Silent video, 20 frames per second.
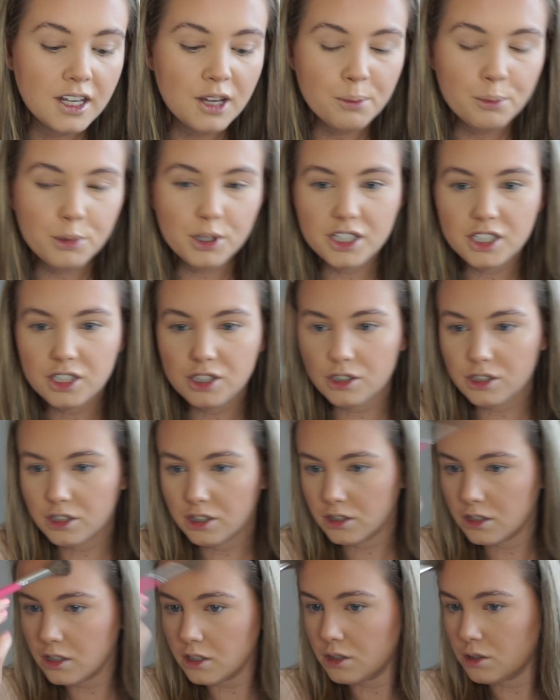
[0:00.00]
but it's
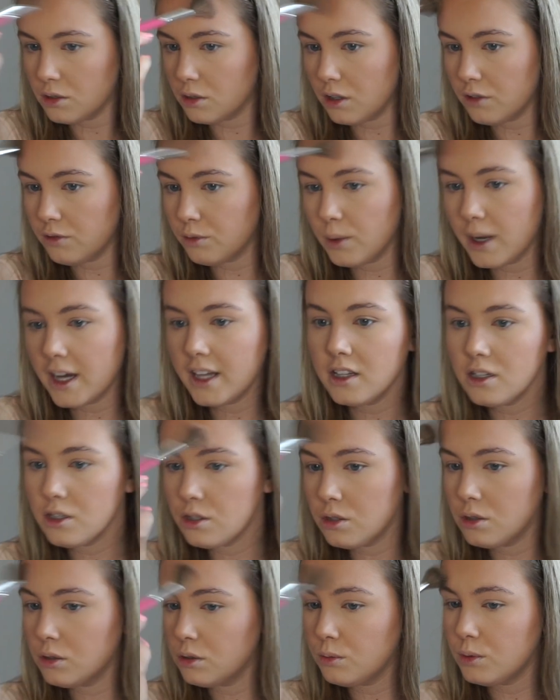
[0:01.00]
just to sort of where the
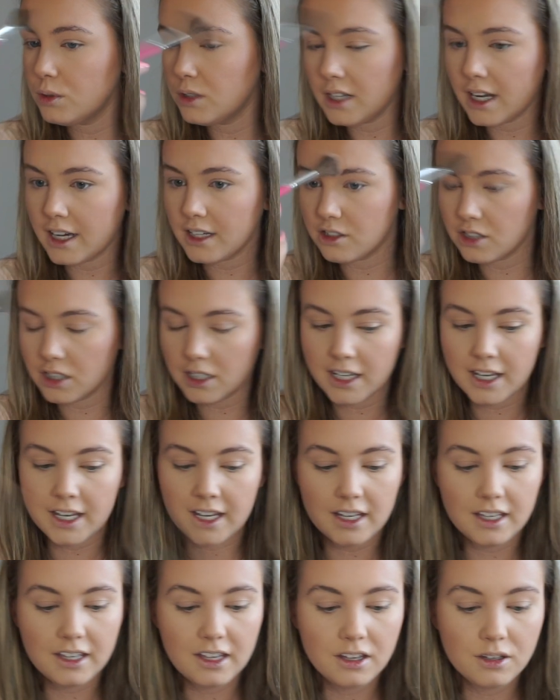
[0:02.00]
sun would naturally
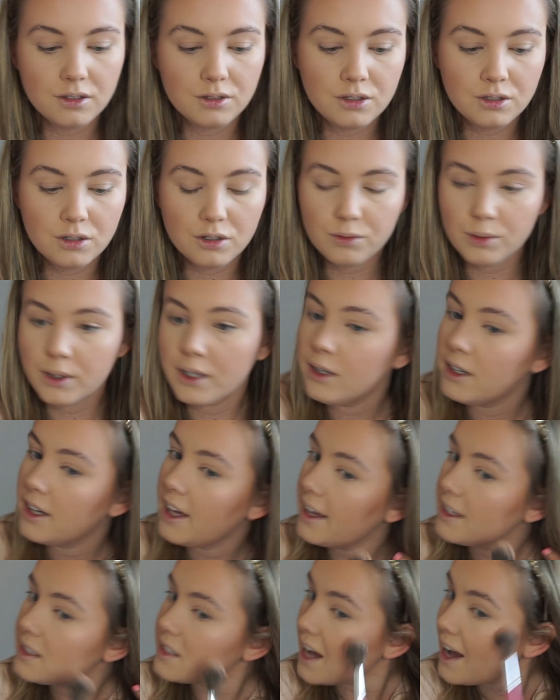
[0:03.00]
hit you, sort of when you
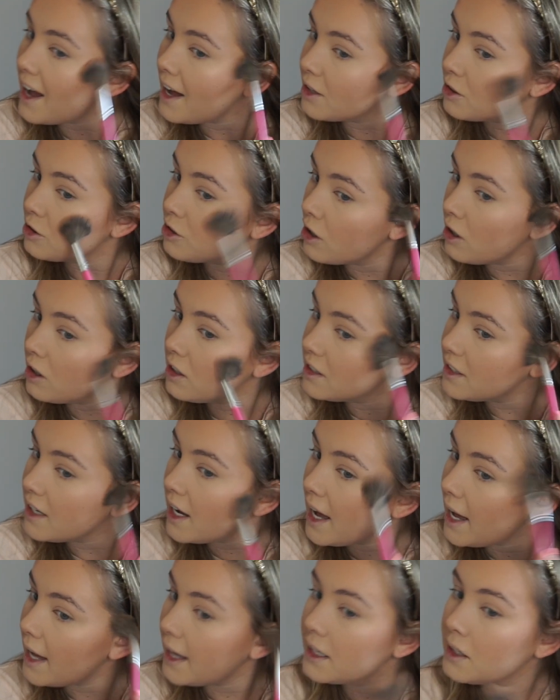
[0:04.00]
get a tan on
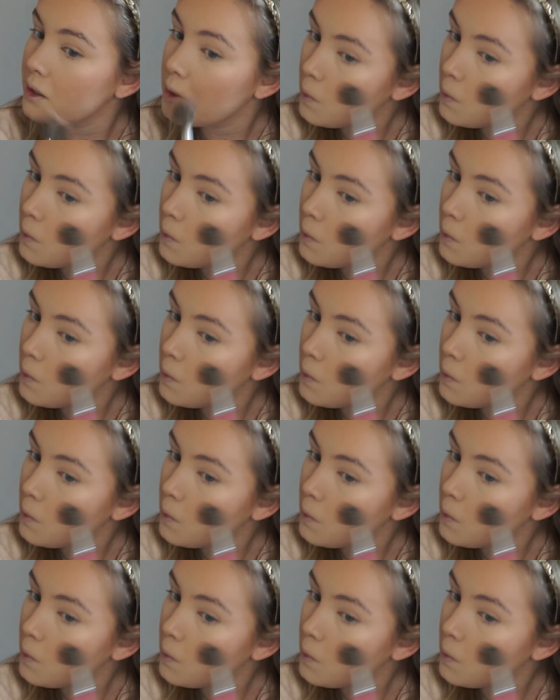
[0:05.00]
holiday.